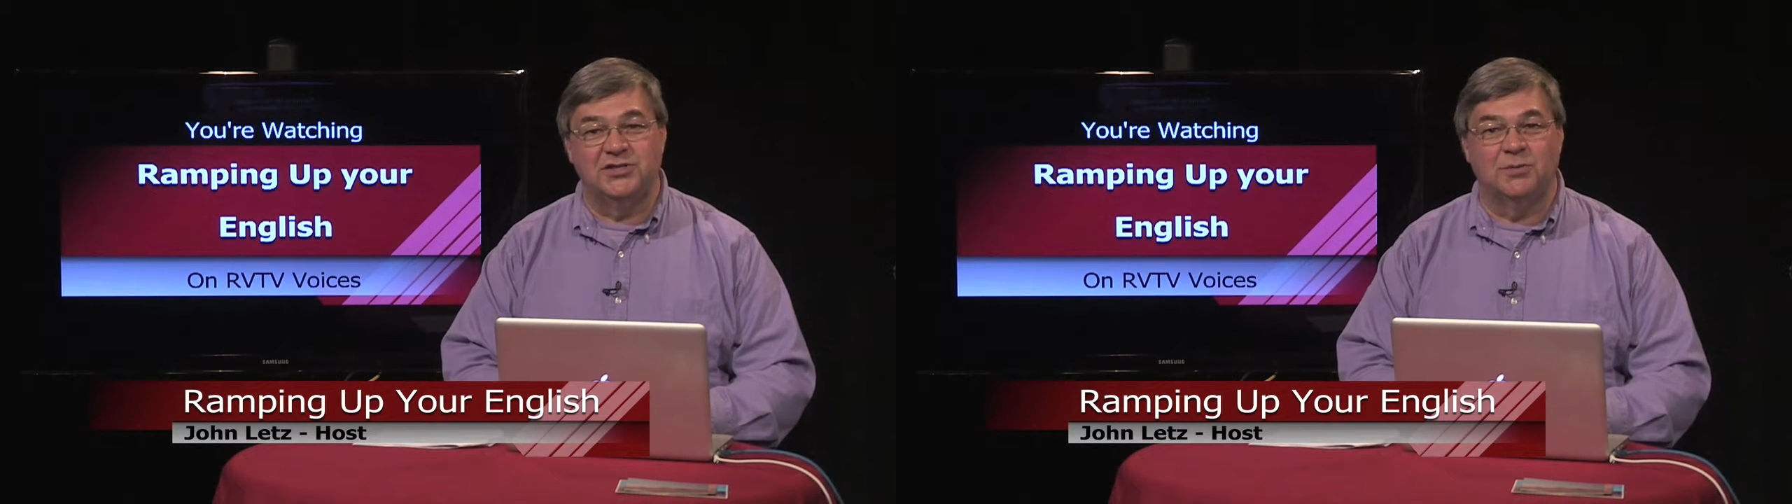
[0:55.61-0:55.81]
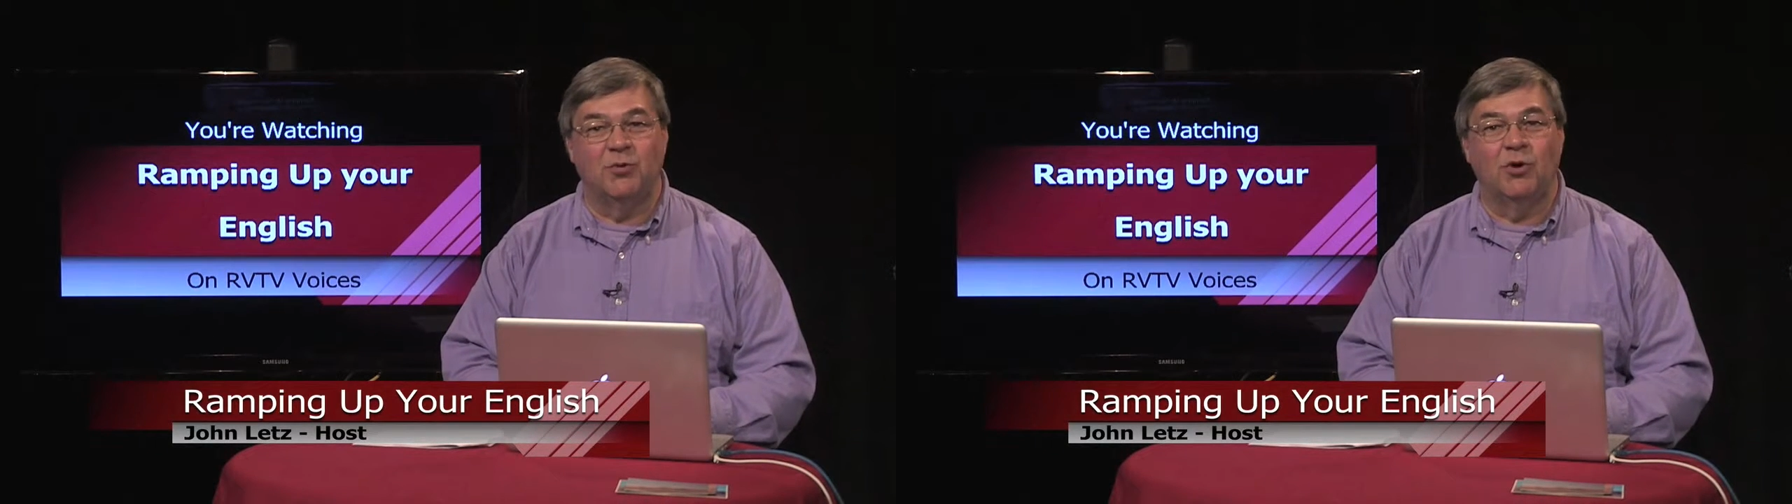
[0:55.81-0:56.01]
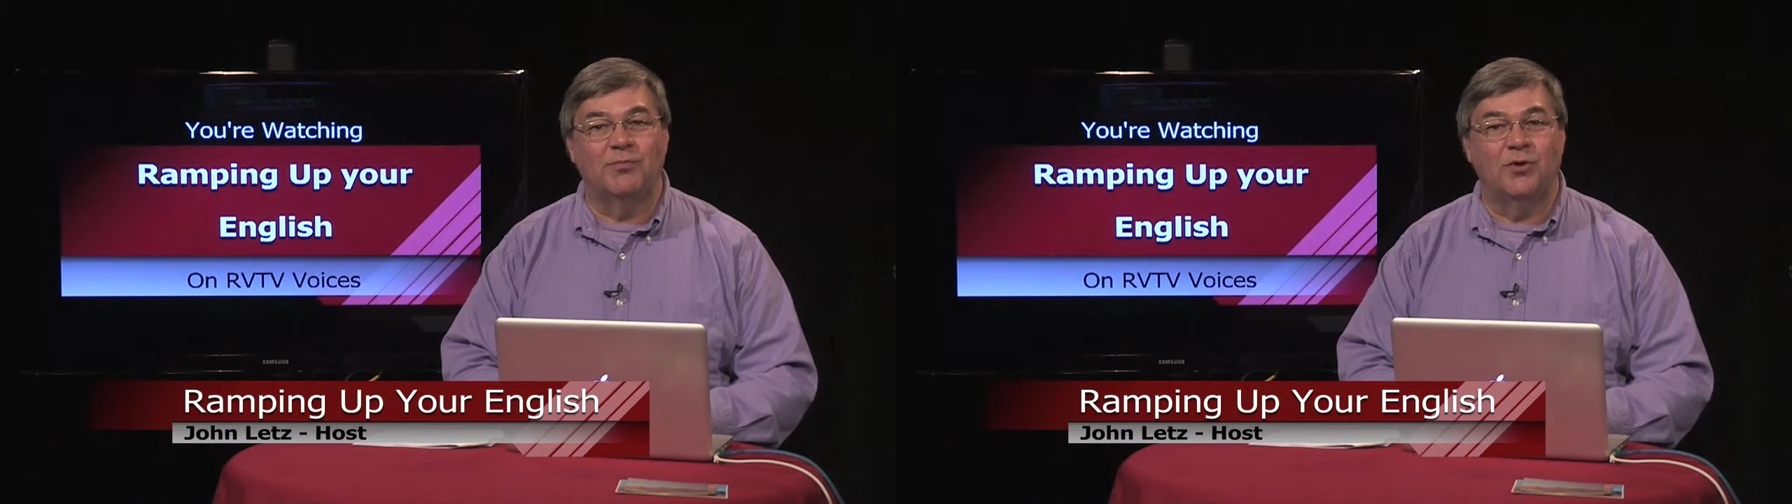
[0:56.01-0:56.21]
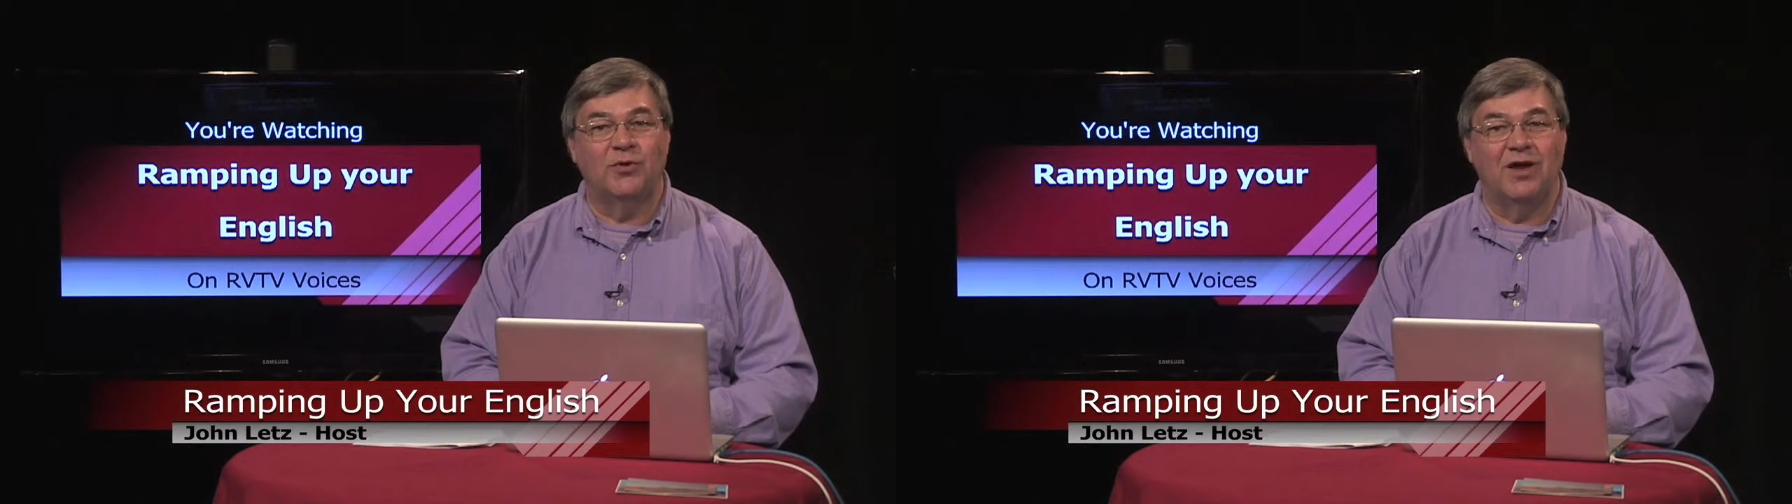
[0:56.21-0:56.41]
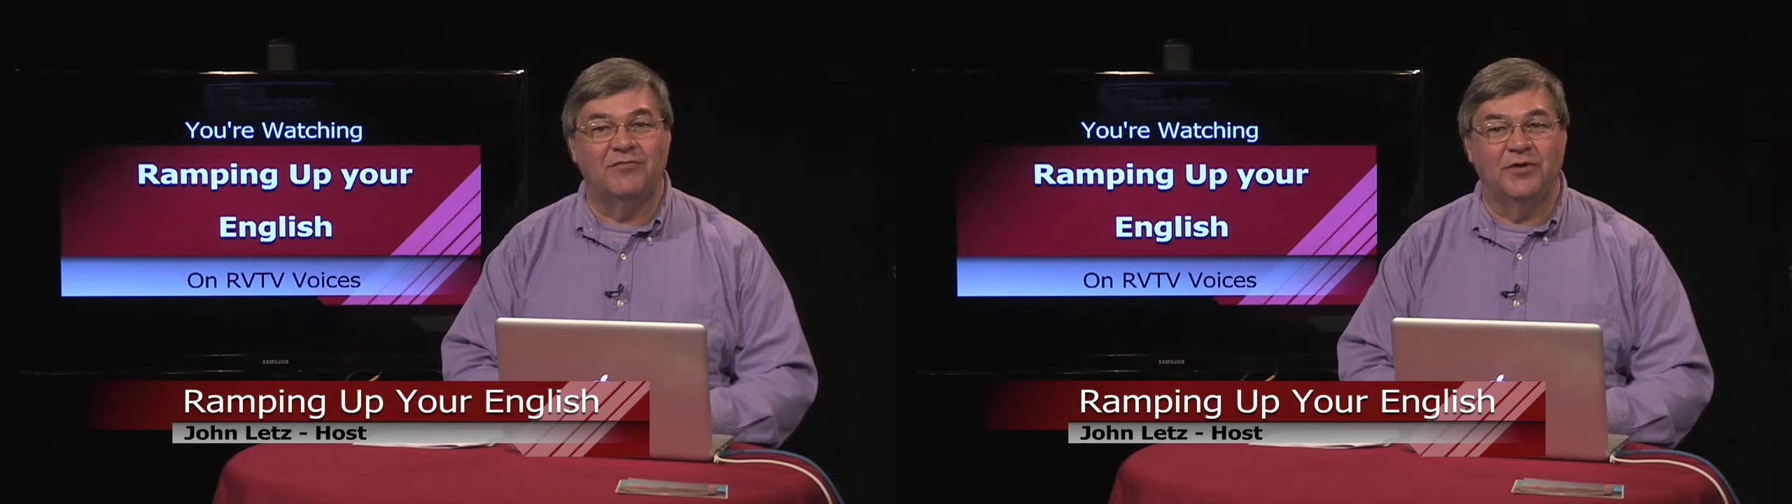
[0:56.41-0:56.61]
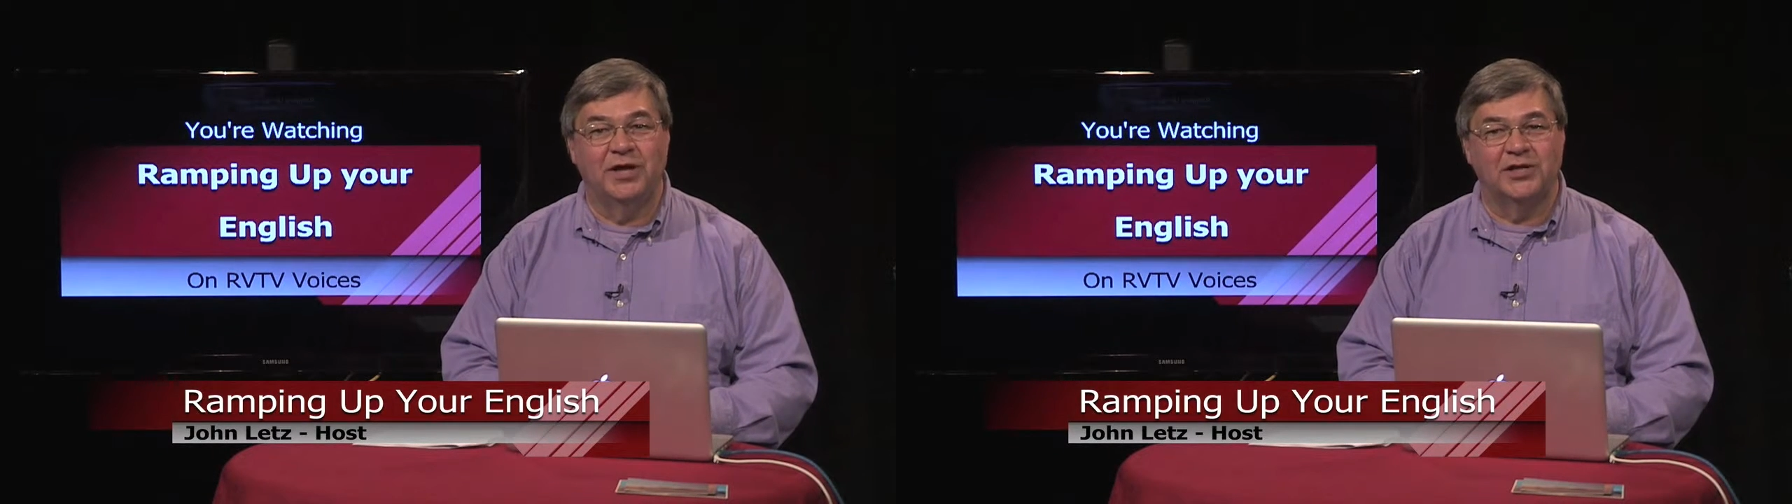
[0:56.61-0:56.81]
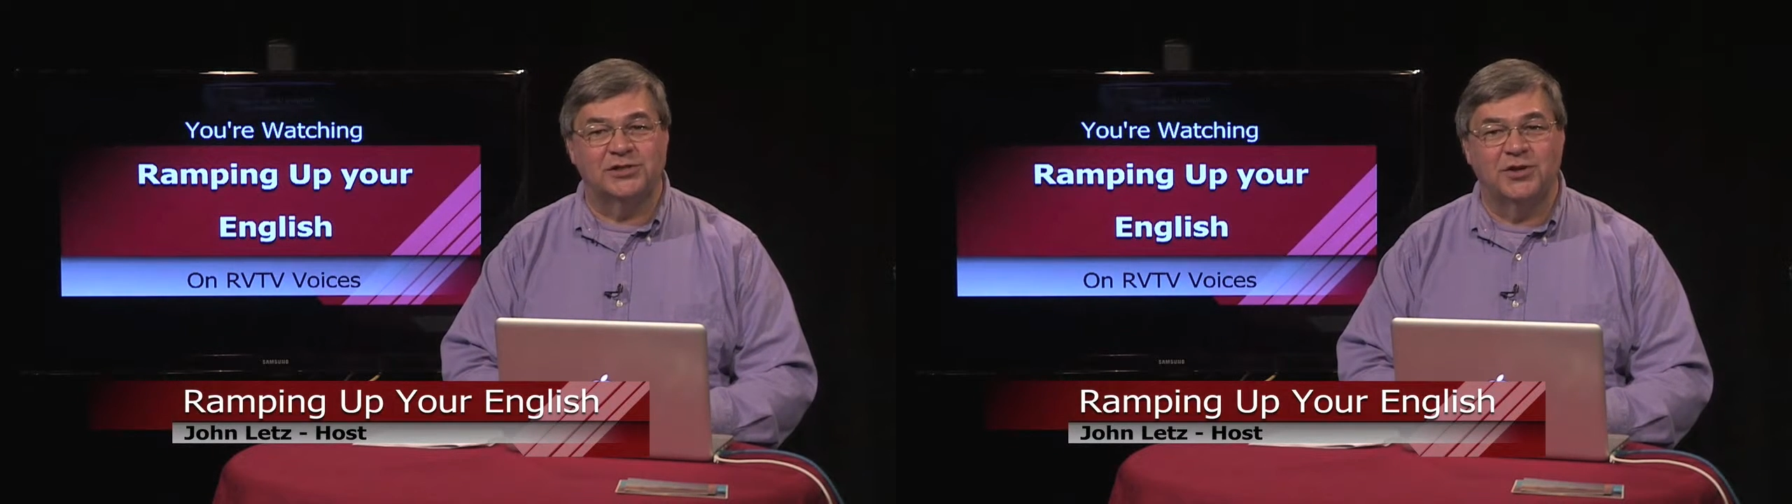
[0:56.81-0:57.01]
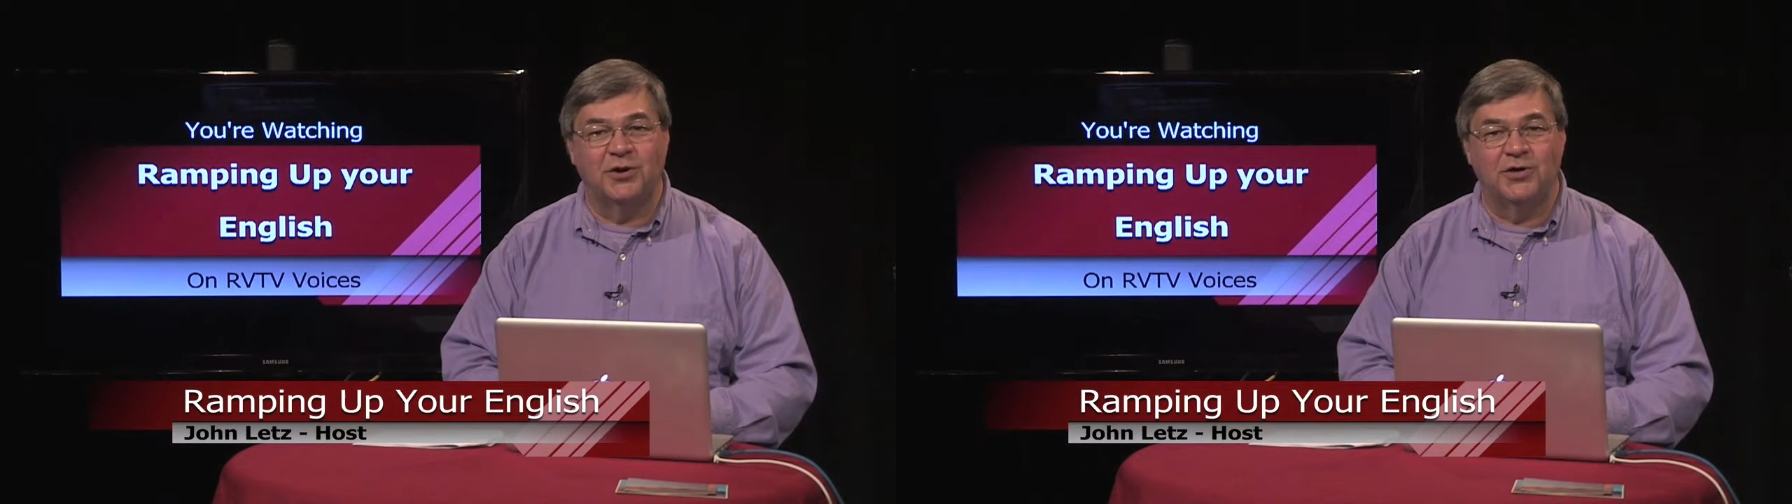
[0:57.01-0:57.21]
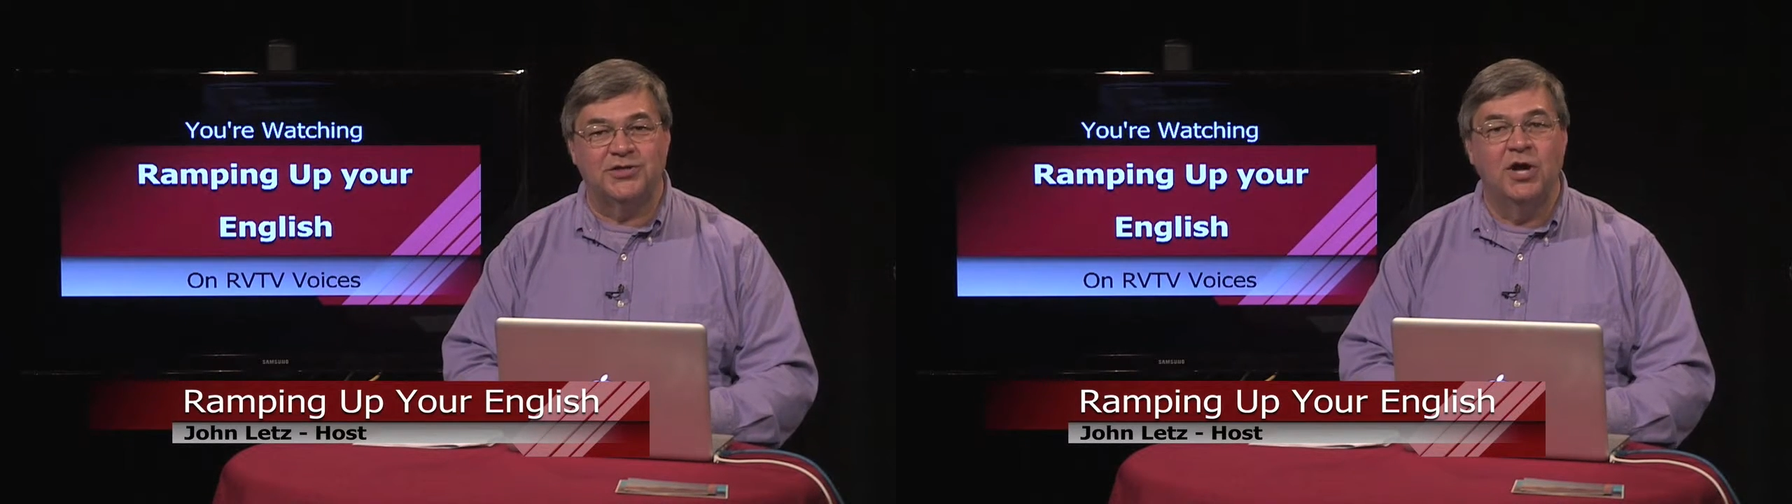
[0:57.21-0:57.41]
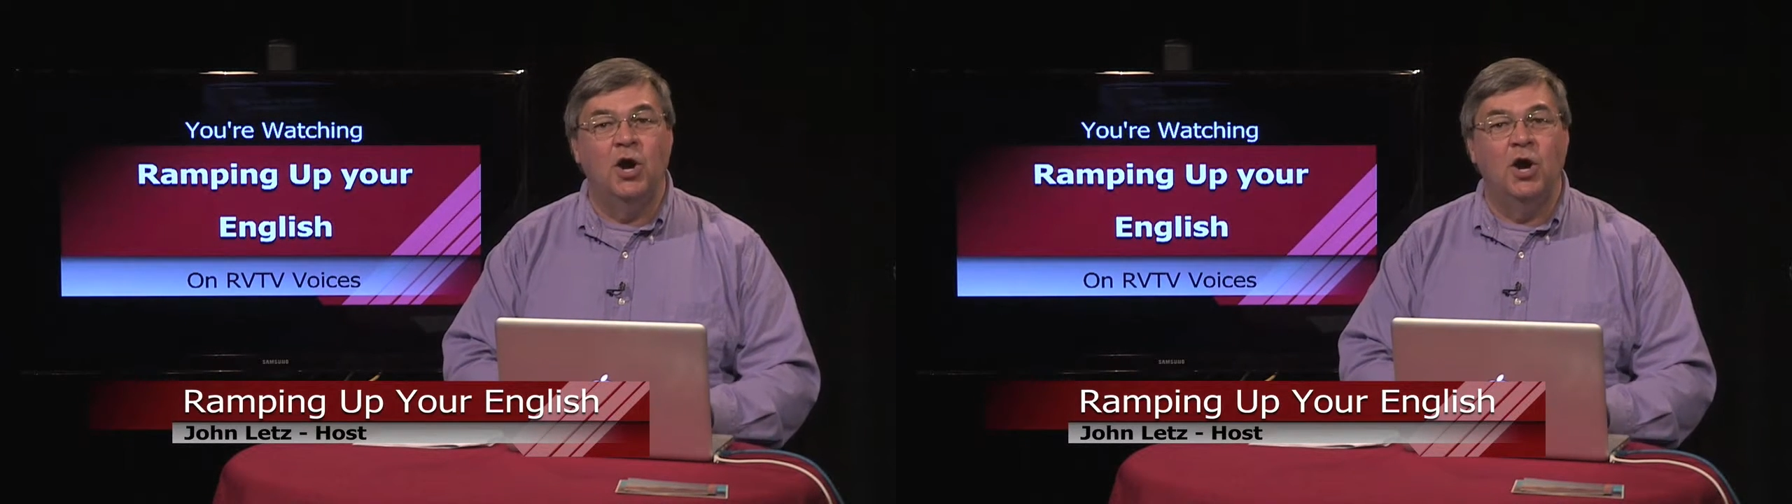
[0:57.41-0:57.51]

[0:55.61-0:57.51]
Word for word: support program for English learners